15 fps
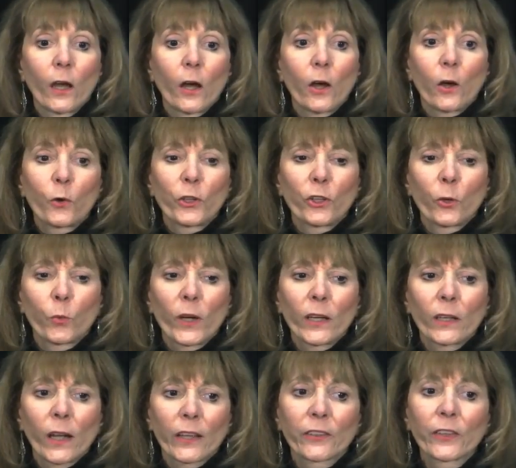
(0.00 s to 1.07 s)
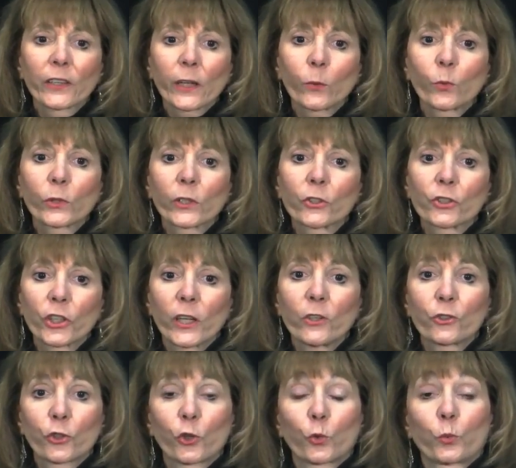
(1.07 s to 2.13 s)
oh, you know what, I think I want to
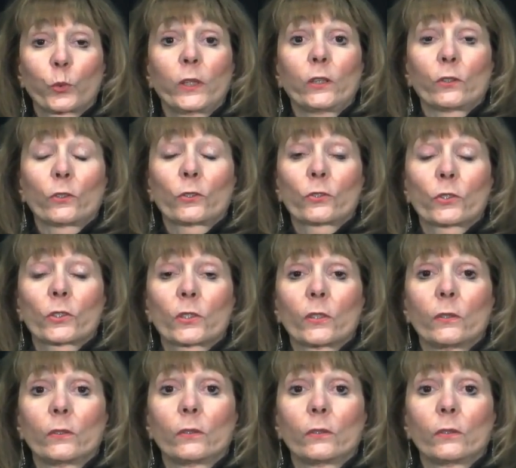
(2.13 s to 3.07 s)
change careers.